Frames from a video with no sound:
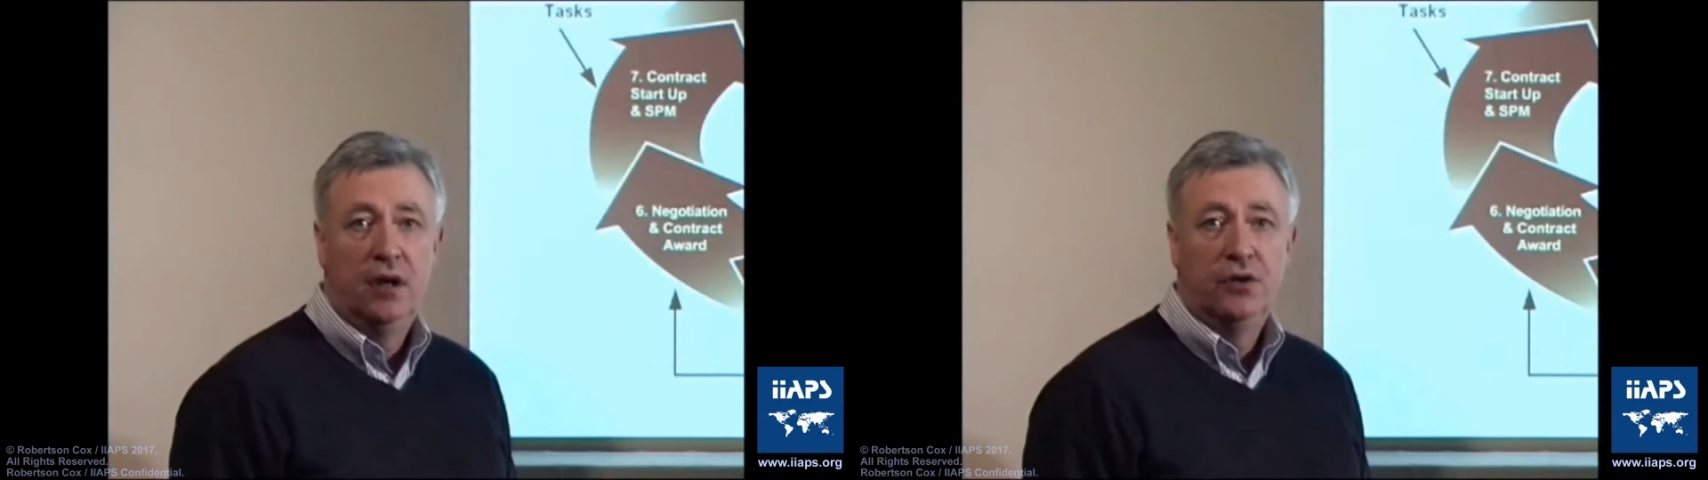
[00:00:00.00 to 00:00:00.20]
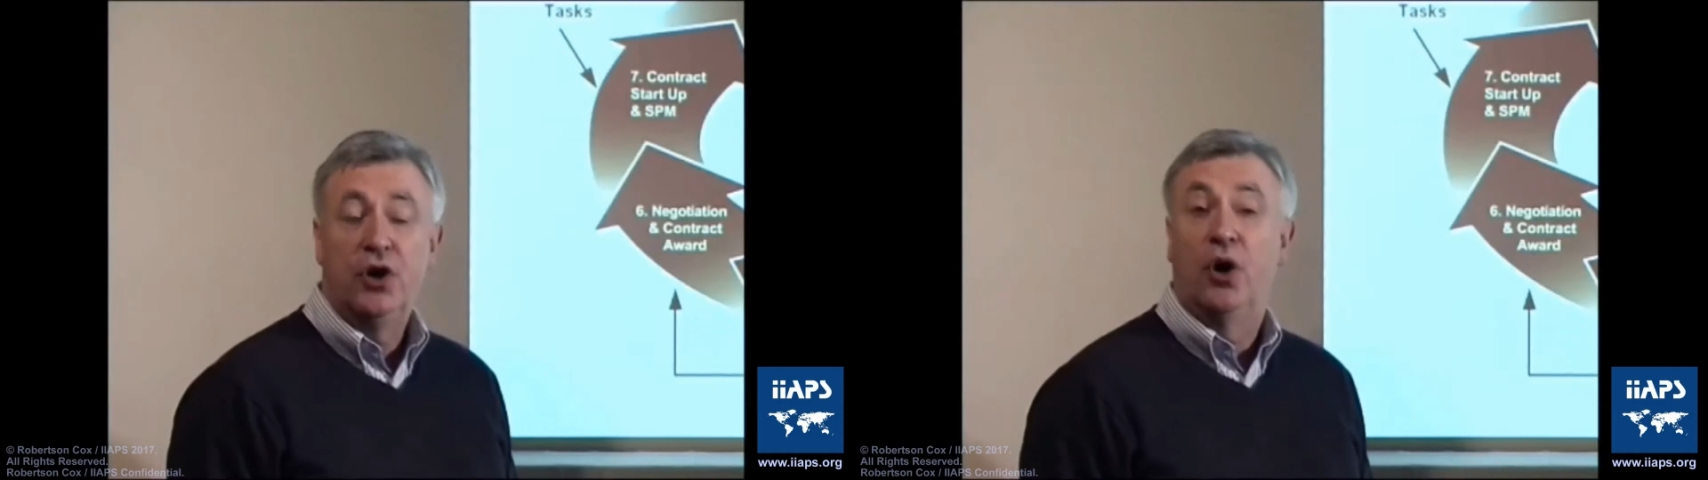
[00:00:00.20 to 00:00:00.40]

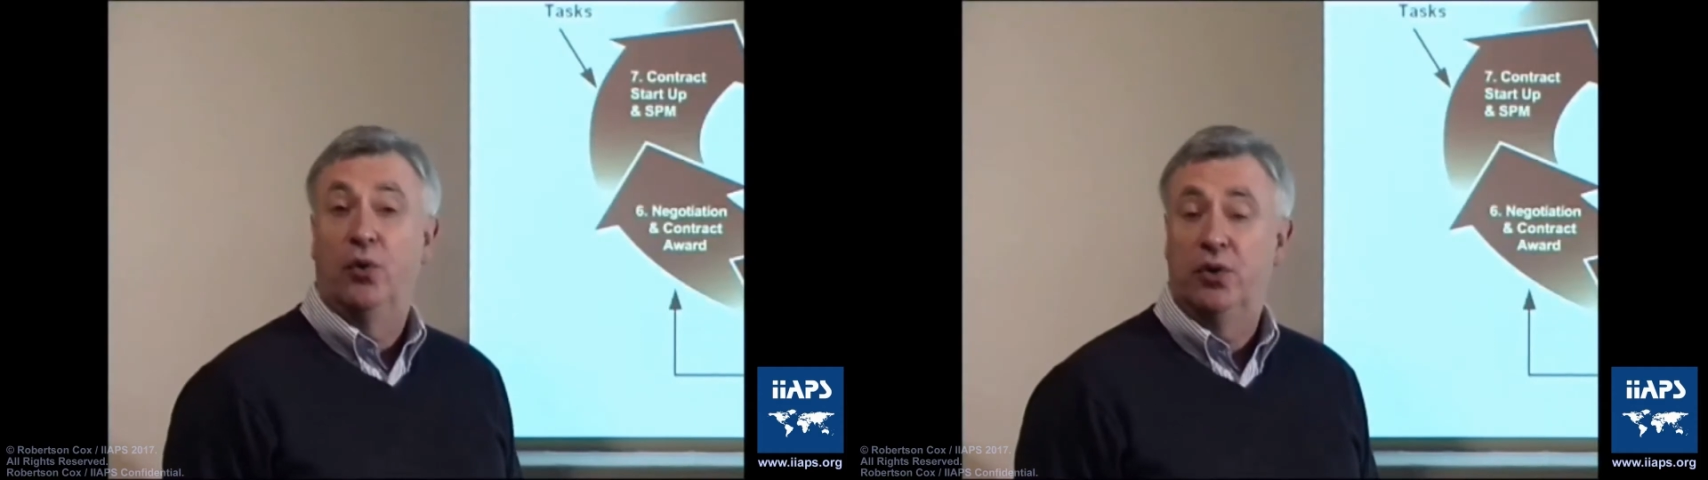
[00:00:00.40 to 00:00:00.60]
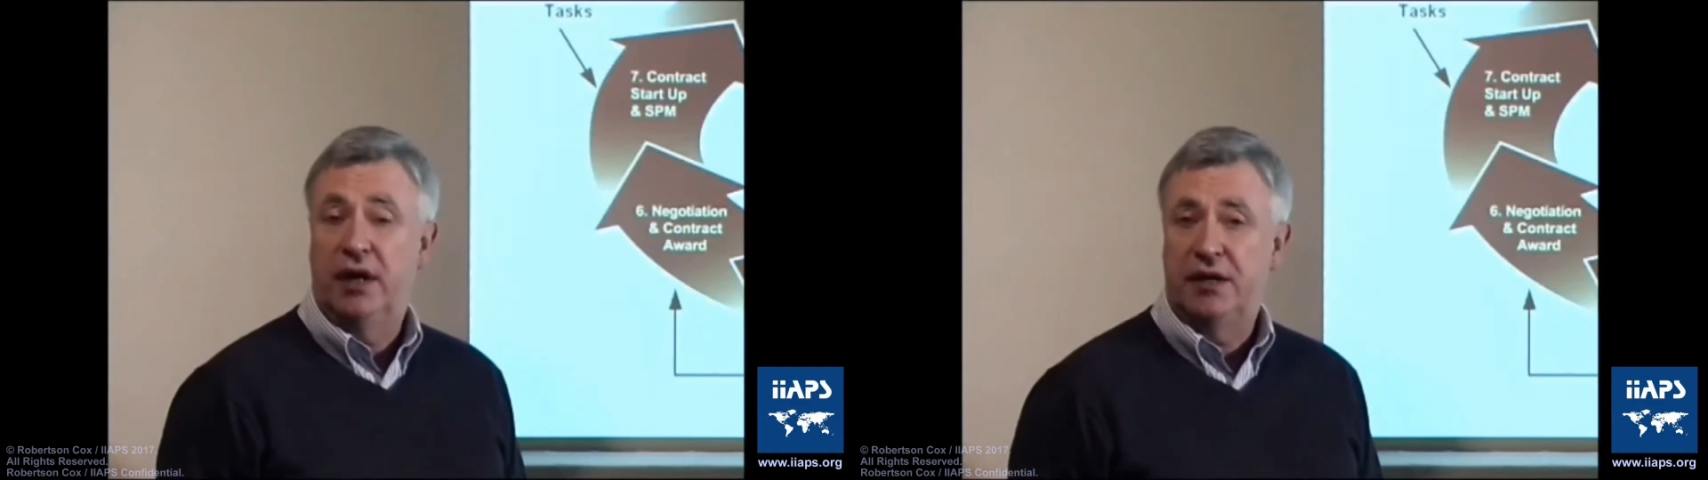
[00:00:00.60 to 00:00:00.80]
So,
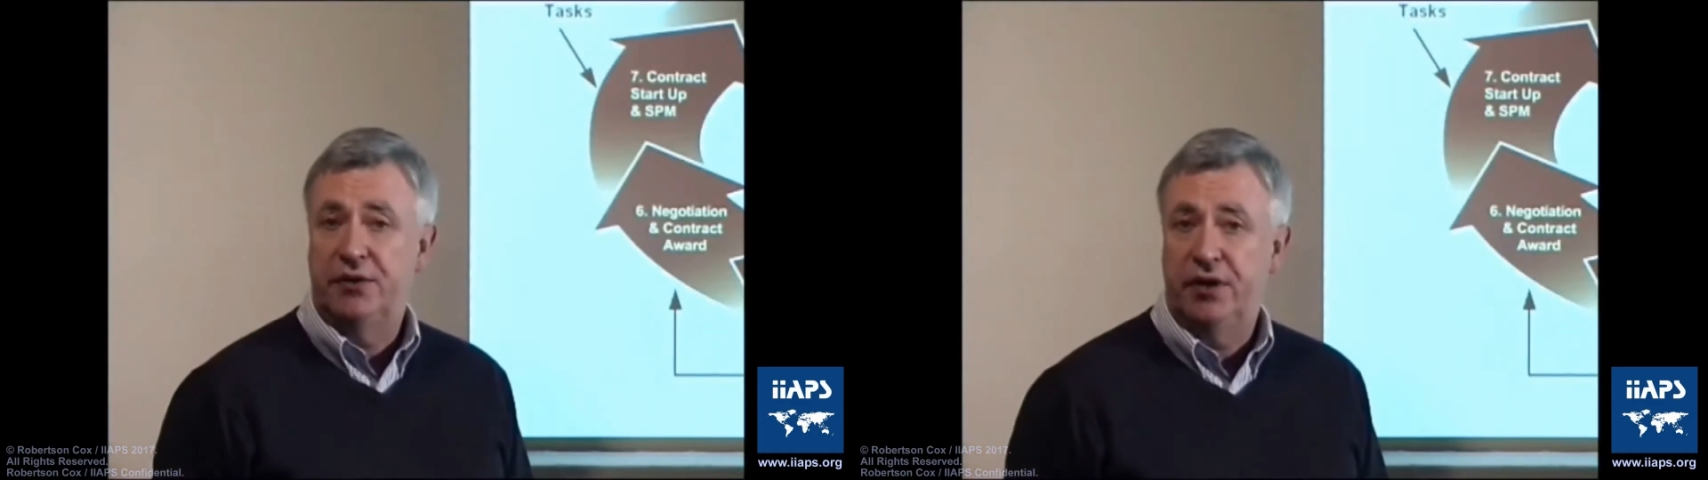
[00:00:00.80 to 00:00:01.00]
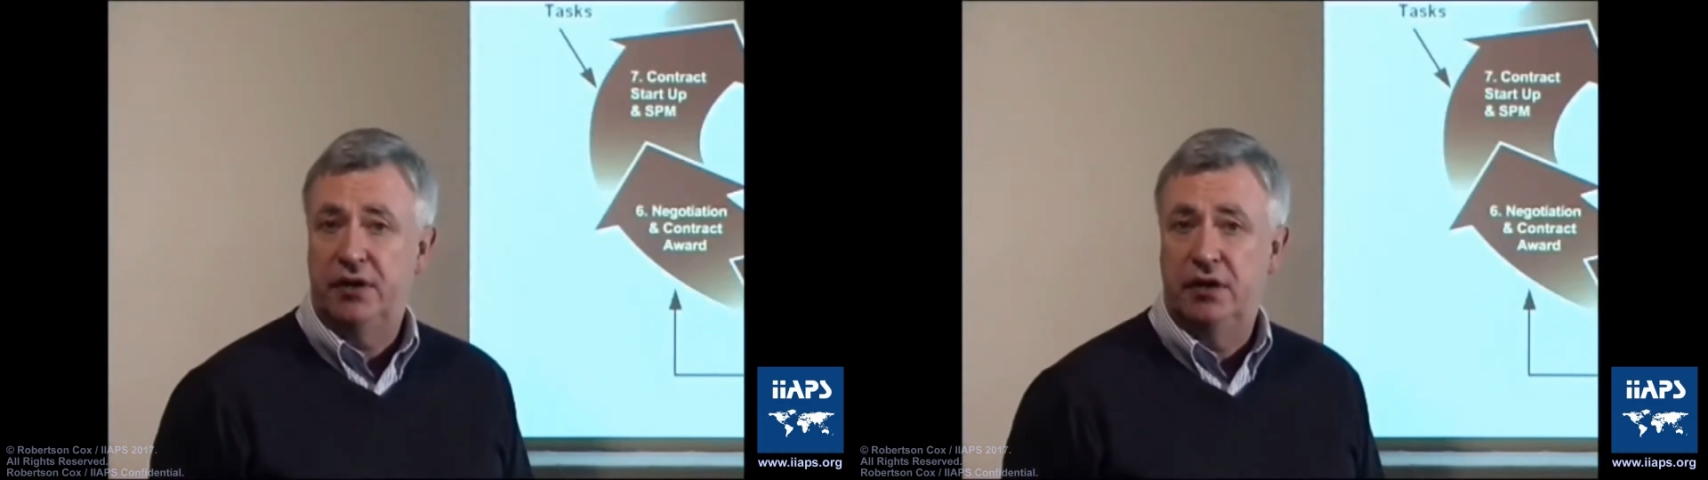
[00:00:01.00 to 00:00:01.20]

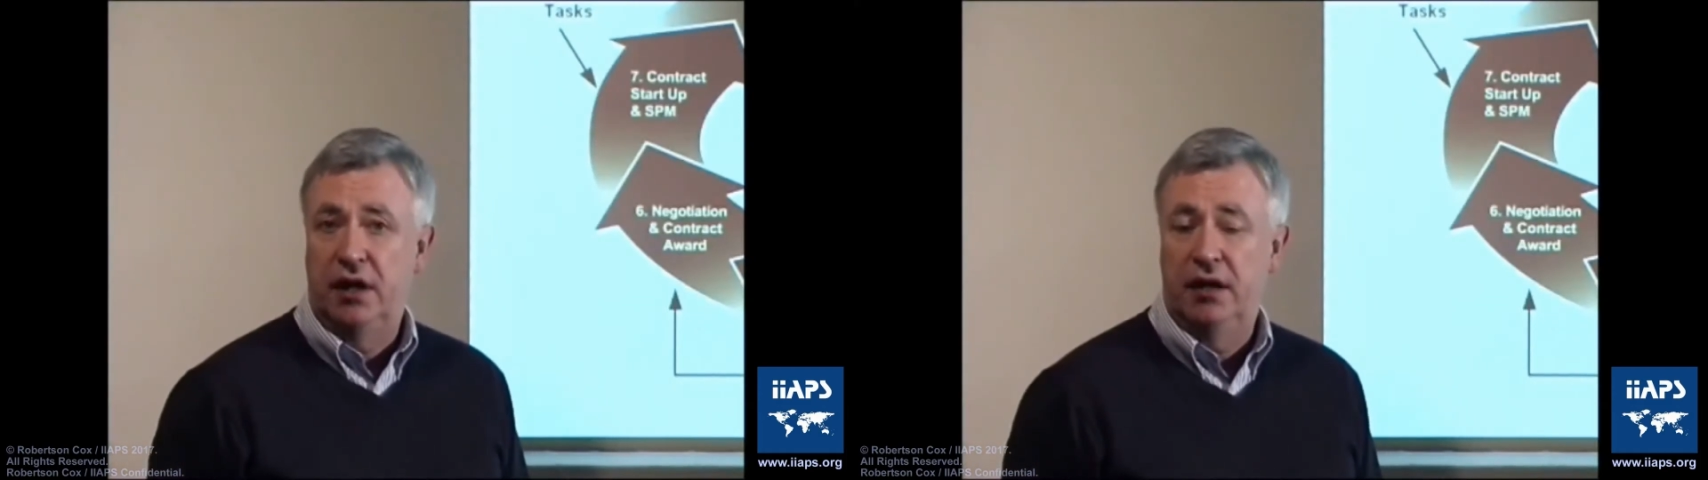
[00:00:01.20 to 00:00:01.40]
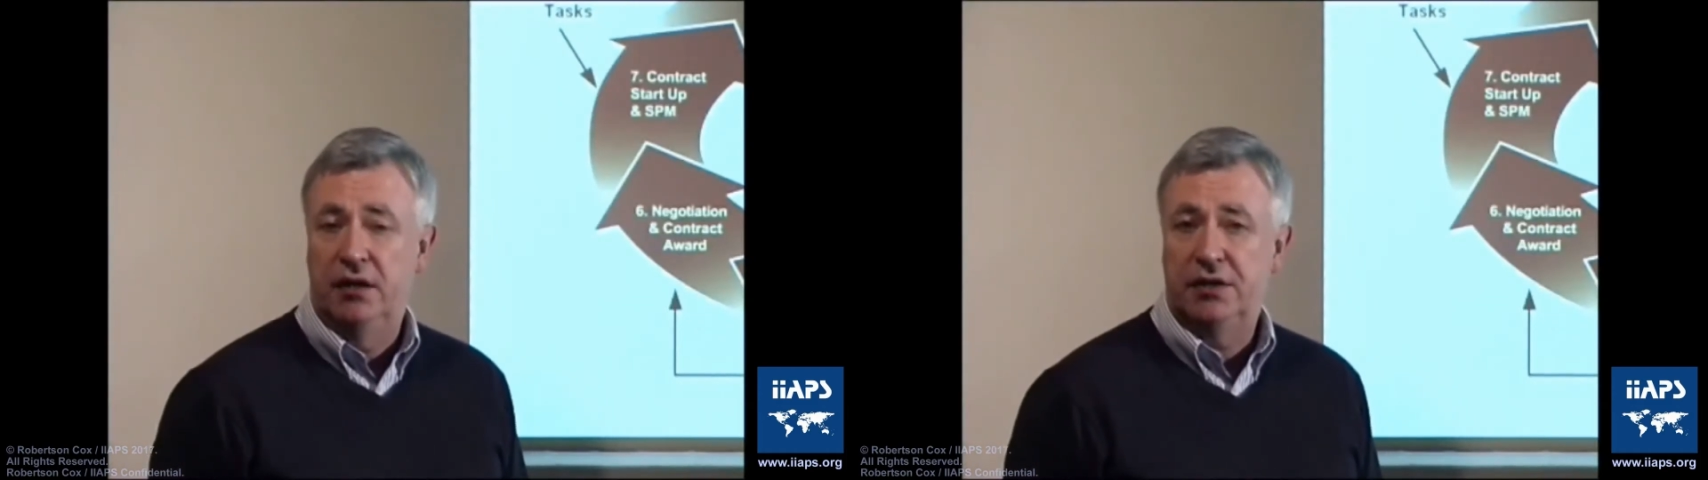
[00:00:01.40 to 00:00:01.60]
category
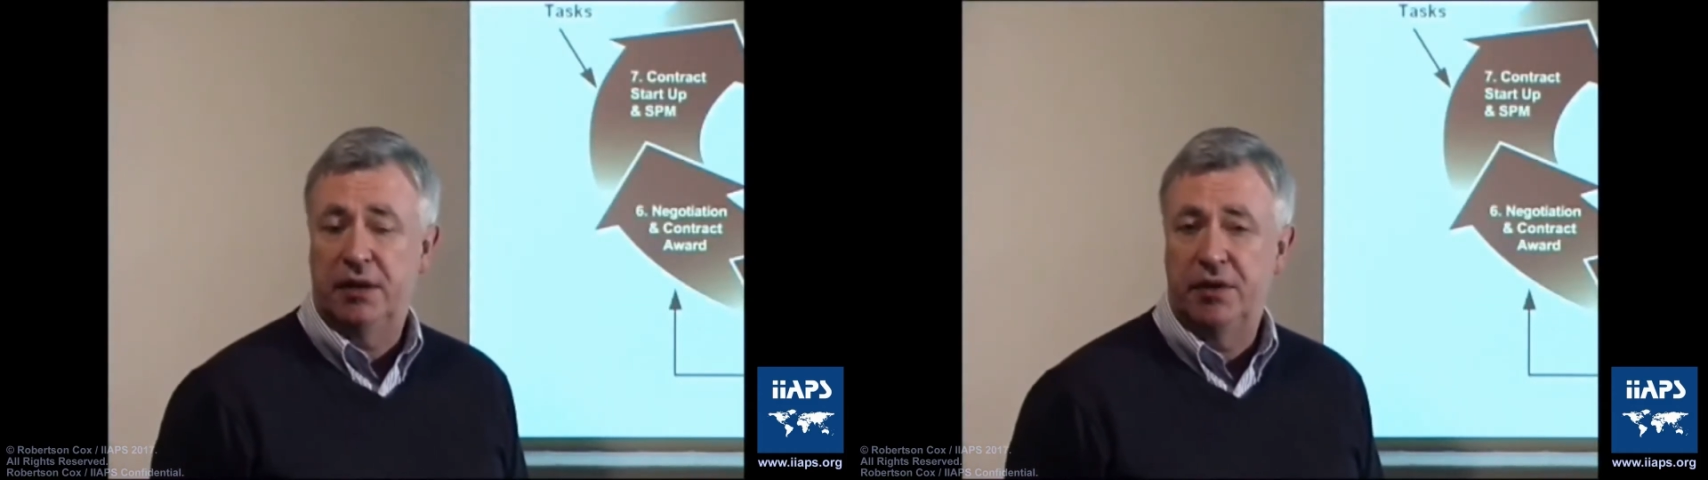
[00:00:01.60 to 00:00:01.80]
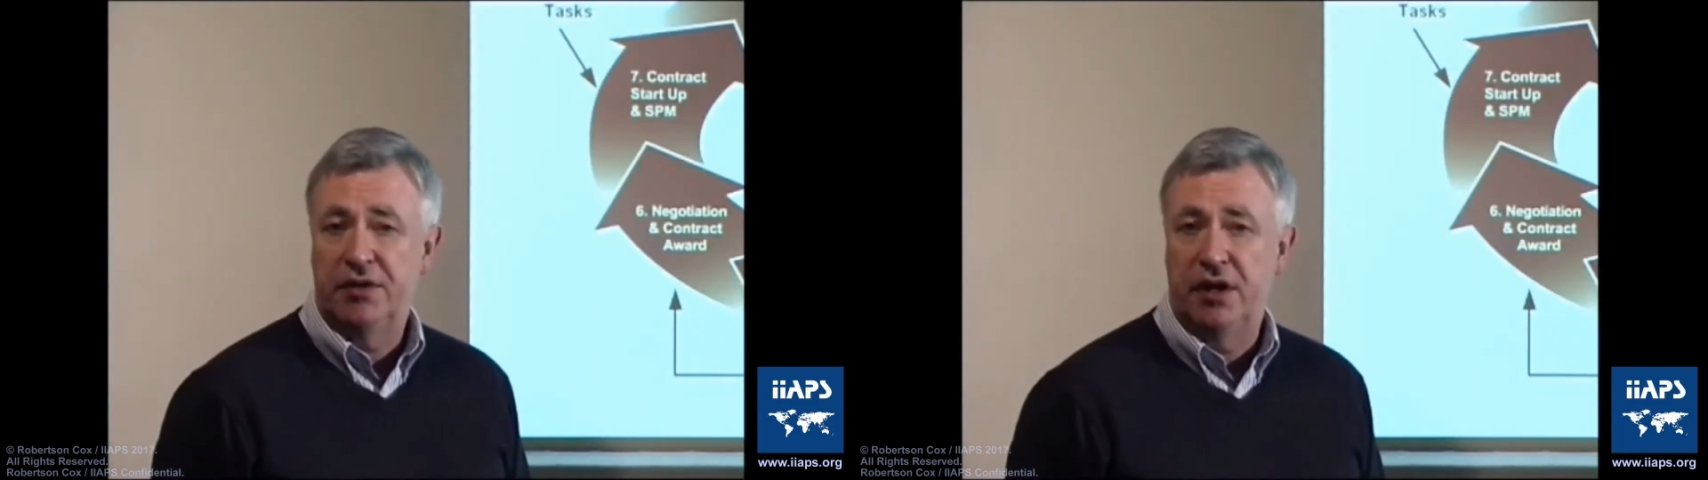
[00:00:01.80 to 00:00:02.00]

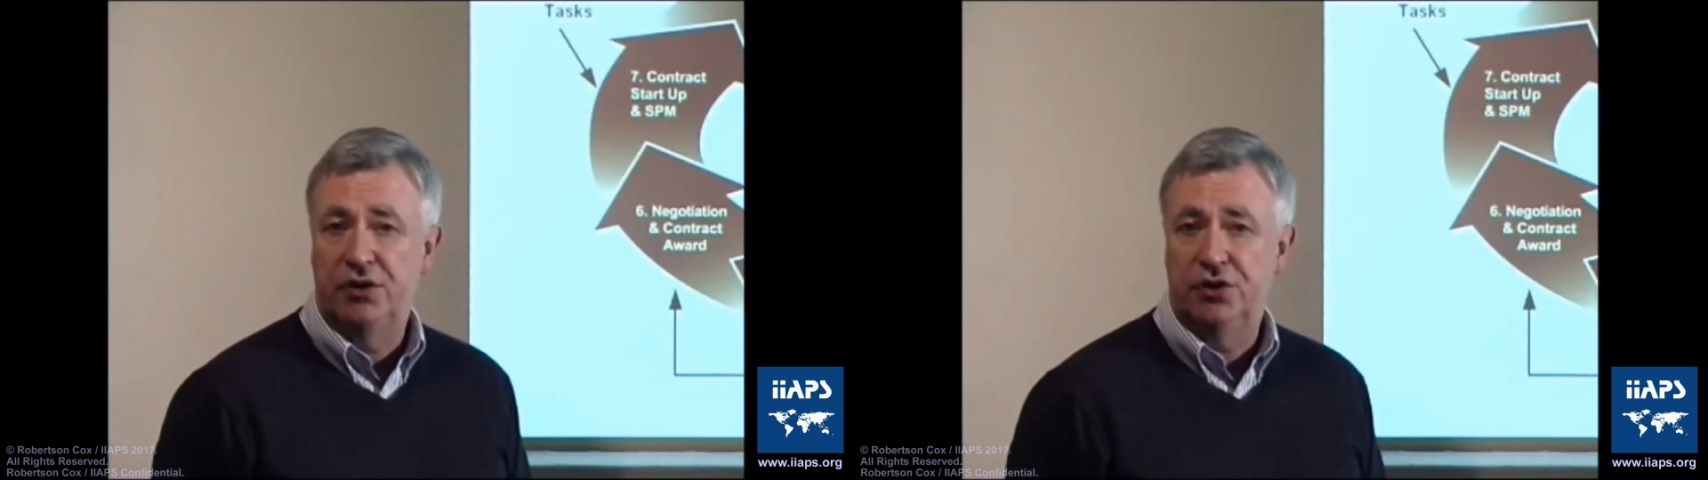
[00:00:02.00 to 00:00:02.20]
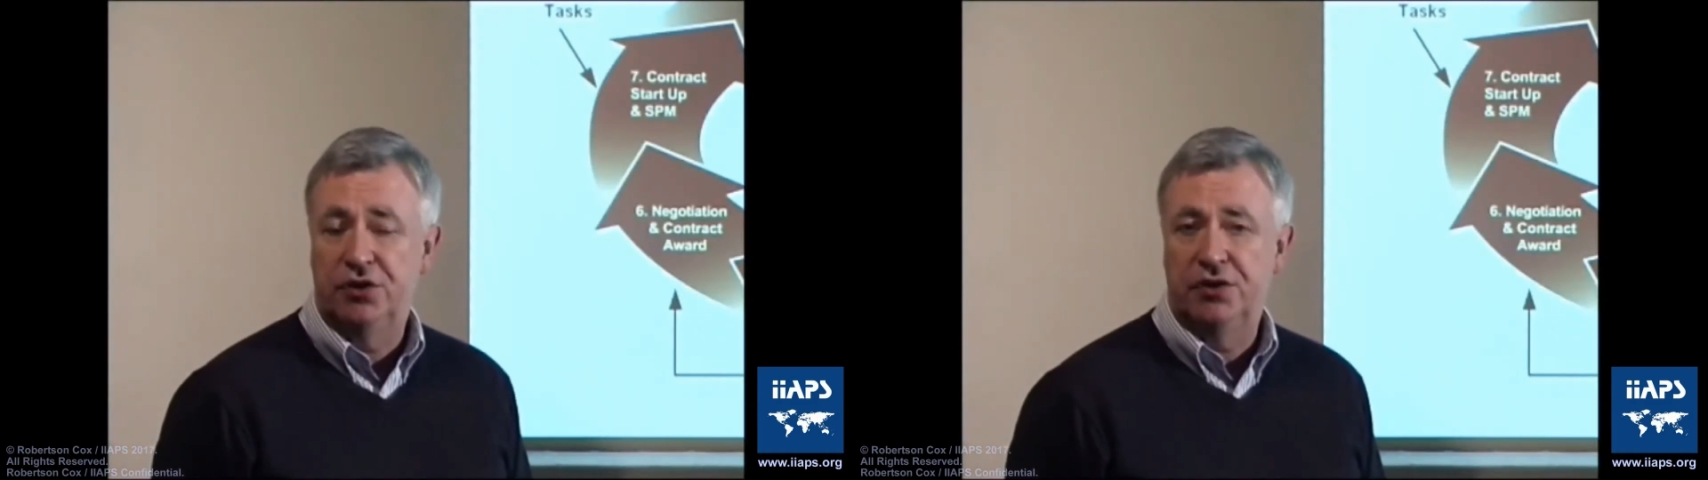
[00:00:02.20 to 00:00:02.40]
segmentation